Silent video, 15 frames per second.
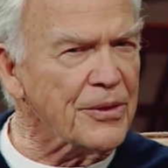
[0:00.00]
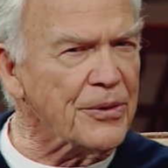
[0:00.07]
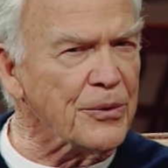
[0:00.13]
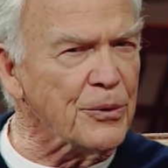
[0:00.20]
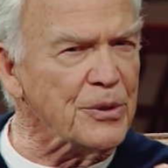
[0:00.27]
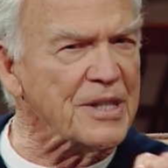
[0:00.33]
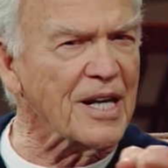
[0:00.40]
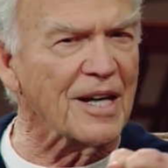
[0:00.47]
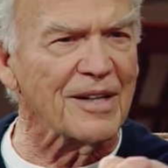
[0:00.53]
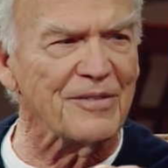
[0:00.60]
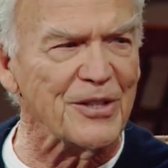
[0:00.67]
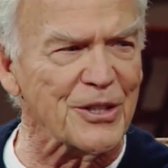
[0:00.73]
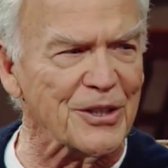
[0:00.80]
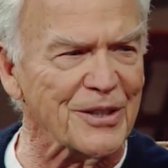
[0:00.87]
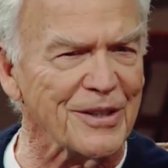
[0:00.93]
through
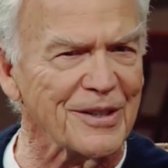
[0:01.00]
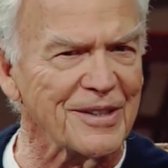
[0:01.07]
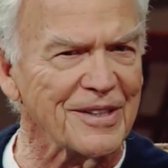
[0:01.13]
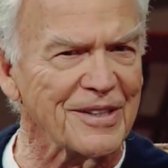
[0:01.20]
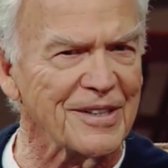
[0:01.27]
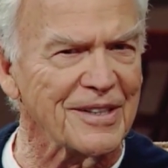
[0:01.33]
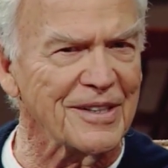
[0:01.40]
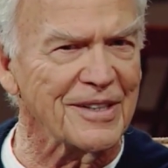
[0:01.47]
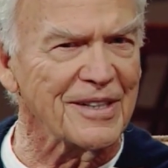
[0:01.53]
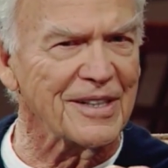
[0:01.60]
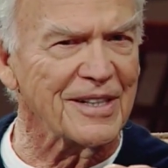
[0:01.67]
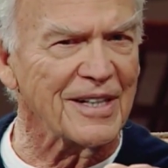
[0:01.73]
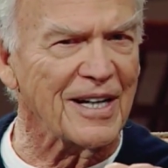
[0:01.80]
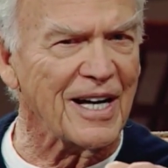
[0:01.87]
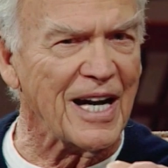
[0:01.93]
television,
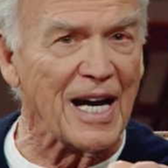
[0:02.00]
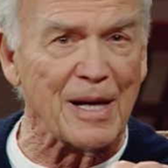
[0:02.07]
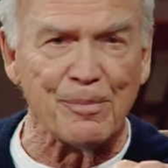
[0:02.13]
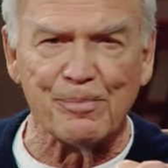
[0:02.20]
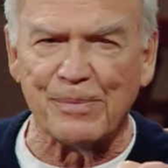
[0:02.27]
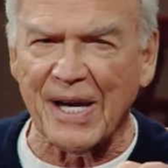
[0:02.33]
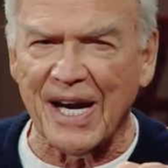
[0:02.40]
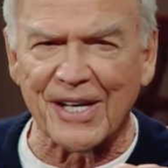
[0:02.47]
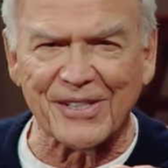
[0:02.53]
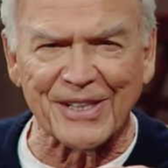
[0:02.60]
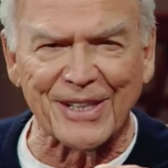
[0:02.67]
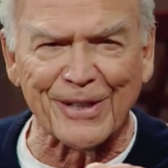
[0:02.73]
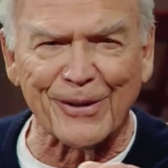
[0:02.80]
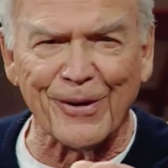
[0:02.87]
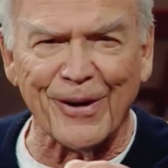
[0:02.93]
I'm passing
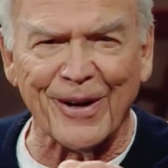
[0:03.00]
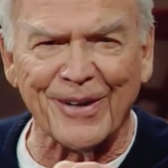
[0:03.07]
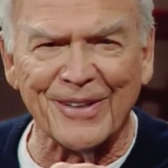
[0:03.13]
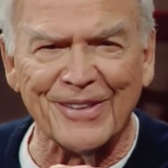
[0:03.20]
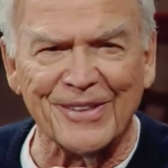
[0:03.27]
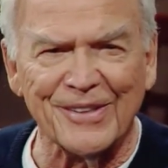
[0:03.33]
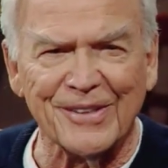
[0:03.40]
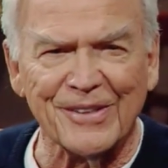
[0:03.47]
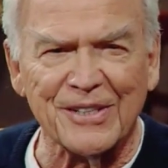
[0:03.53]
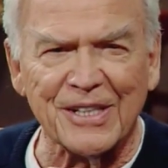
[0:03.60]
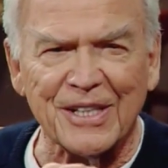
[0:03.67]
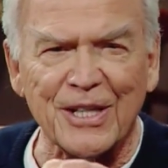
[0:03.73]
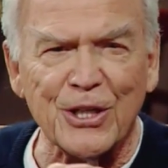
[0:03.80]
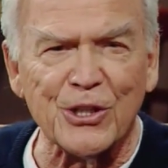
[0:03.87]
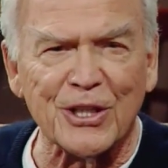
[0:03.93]
it on to
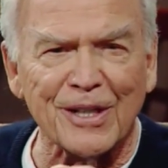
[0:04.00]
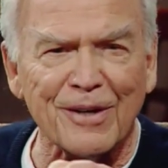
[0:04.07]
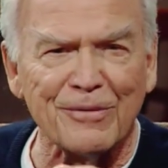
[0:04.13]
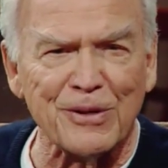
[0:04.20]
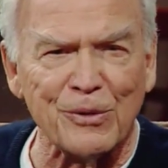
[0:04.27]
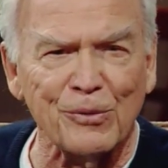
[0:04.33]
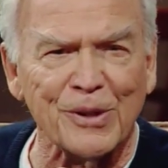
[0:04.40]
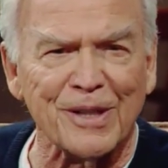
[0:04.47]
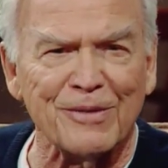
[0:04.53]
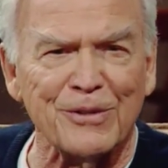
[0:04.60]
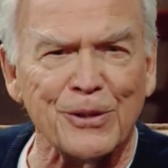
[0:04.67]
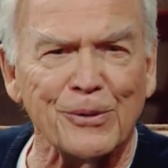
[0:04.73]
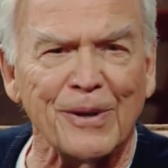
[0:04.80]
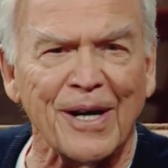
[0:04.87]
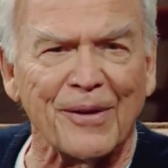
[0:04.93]
each and every one of
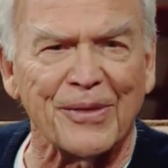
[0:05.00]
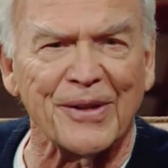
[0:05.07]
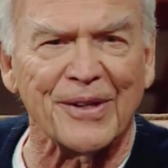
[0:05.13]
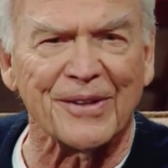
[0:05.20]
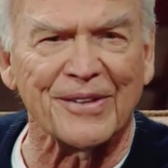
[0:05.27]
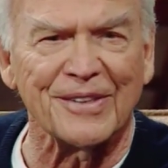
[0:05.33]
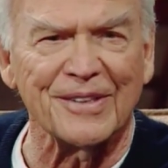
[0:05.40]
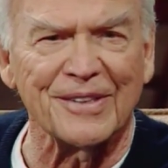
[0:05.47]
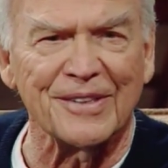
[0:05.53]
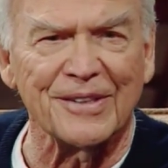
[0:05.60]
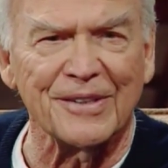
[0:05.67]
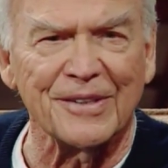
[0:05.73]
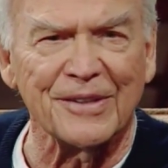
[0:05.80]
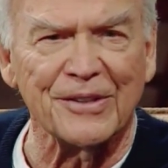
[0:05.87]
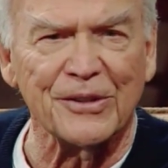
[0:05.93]
you out there.
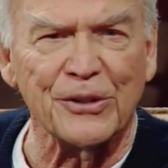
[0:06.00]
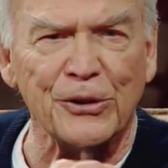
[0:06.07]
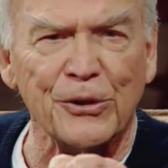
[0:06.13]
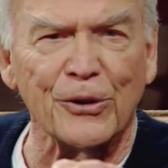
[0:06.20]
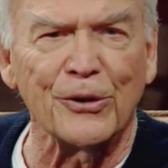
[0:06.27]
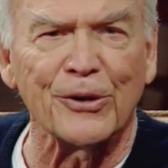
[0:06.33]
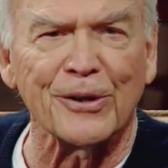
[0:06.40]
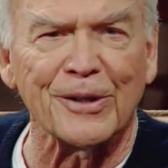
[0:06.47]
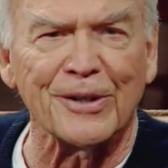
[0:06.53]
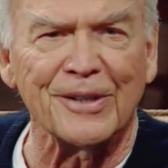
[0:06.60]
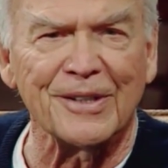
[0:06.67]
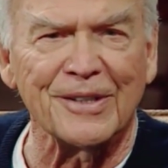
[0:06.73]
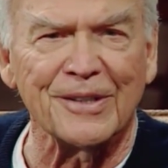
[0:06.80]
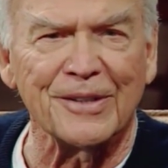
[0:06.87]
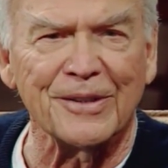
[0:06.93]
You're
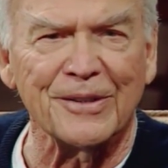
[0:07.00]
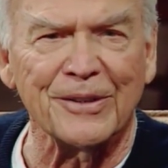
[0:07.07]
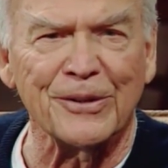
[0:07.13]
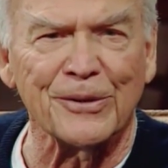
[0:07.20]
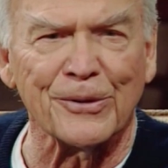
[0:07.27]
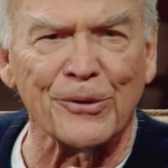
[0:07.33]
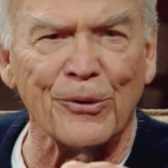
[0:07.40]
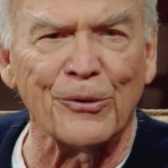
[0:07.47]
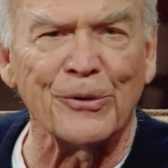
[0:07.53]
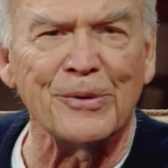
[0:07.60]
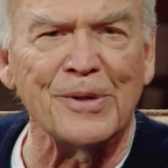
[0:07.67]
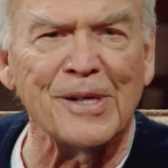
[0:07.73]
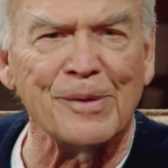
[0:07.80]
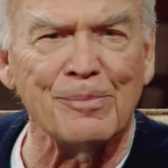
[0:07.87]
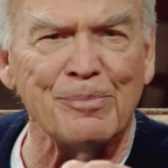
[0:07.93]
your own
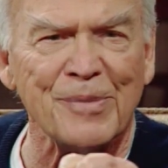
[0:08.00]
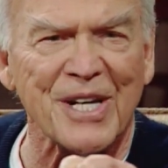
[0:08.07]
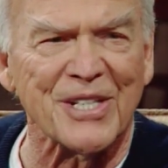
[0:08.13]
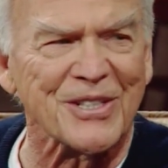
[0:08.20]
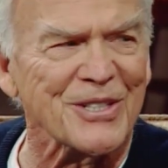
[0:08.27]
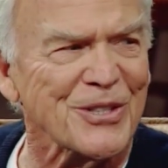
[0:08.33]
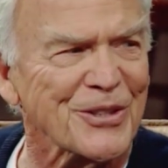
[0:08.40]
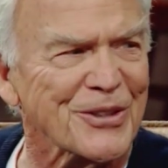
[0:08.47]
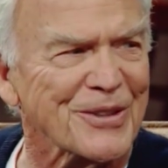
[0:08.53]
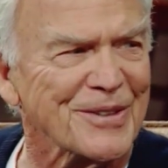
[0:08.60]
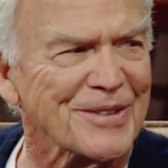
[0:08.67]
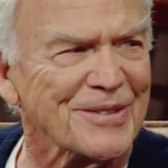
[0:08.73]
messenger.